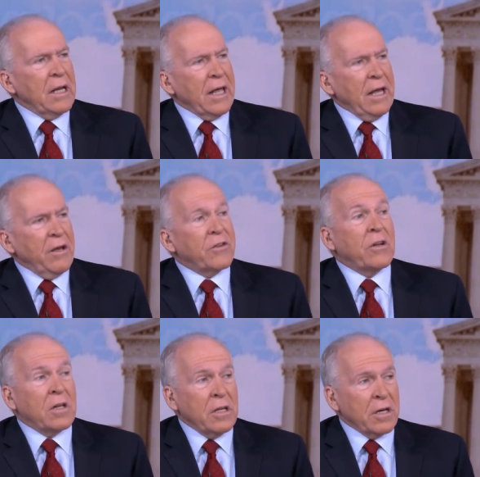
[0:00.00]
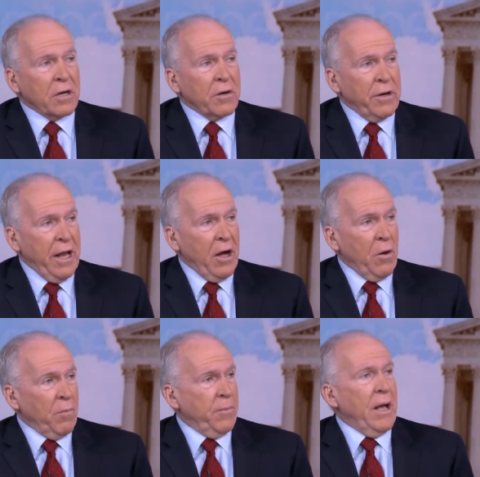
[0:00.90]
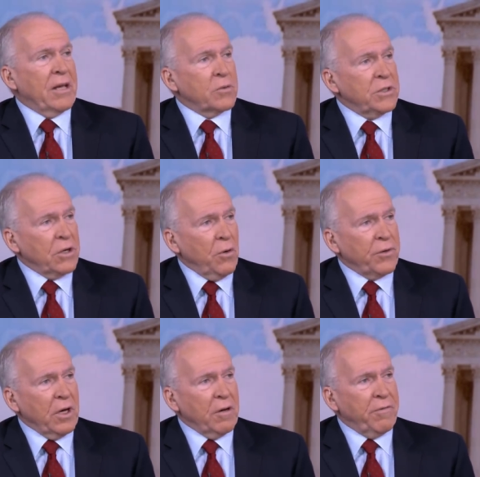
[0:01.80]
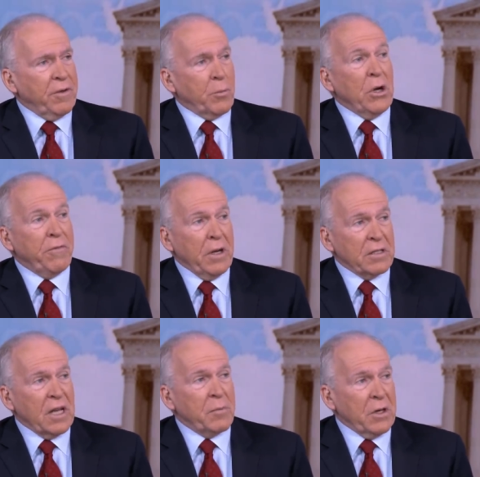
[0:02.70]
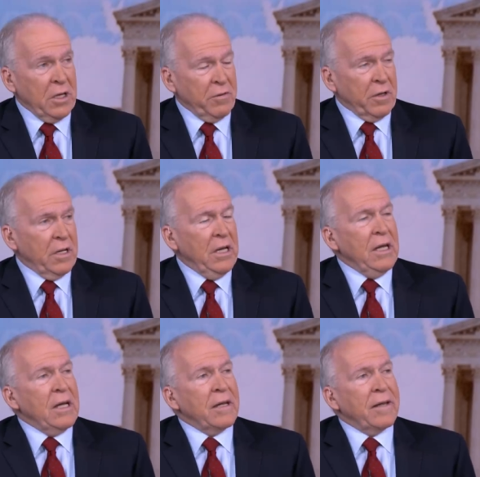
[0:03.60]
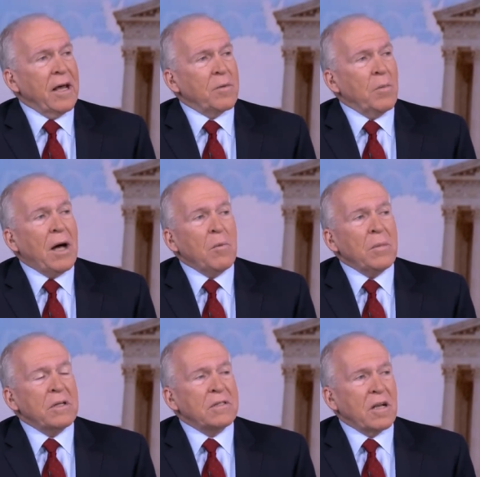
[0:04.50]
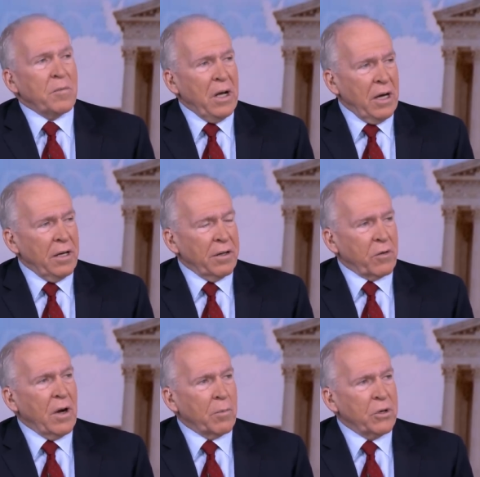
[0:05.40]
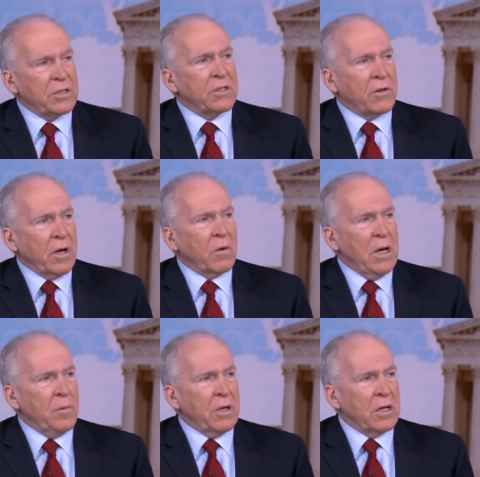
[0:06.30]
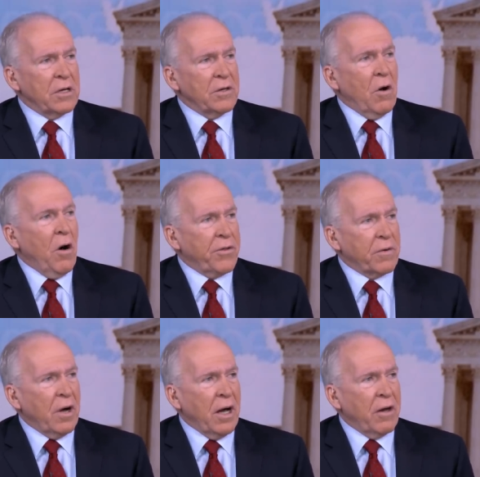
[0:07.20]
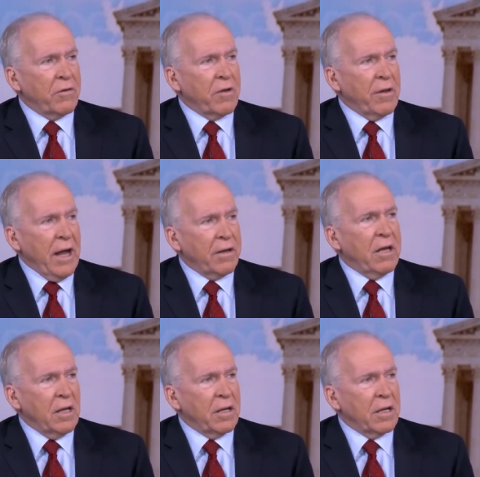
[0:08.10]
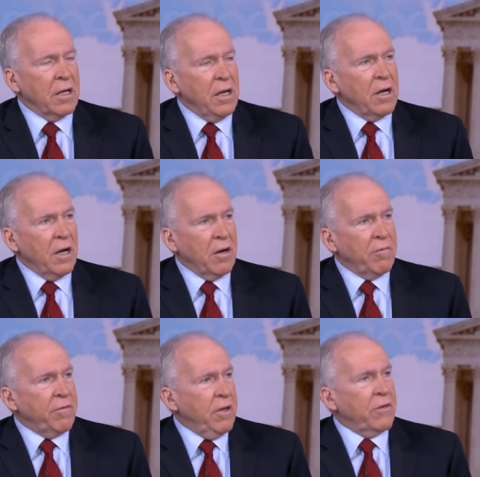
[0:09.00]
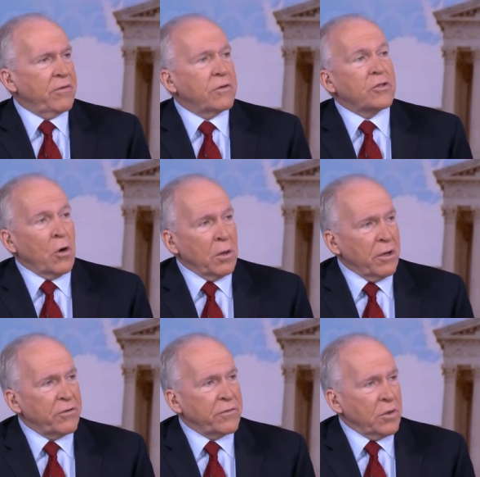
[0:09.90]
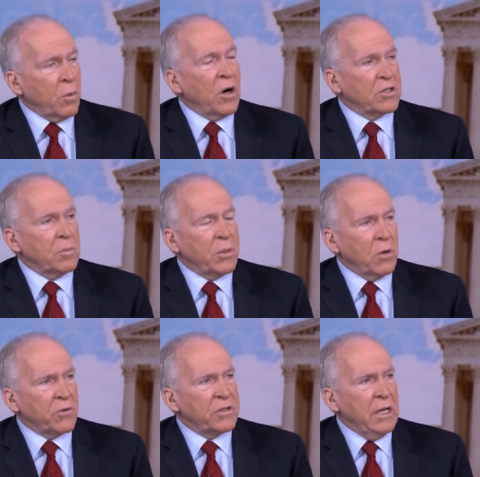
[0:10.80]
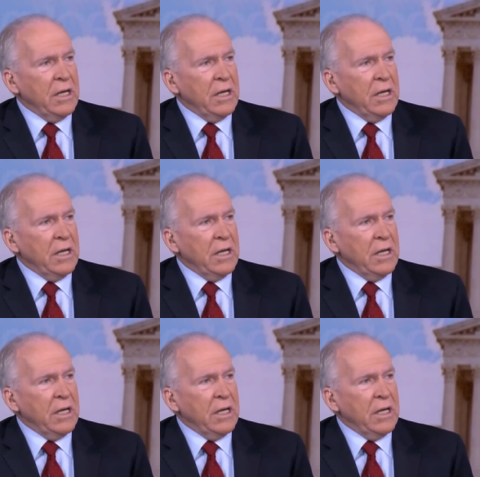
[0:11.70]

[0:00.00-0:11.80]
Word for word: And it's clear now, as a result of the briefings that have been given, that Mohammed bin Salman, the Crown Prince of Saudi Arabia, authorized that killing of this journalist for the Washington Post.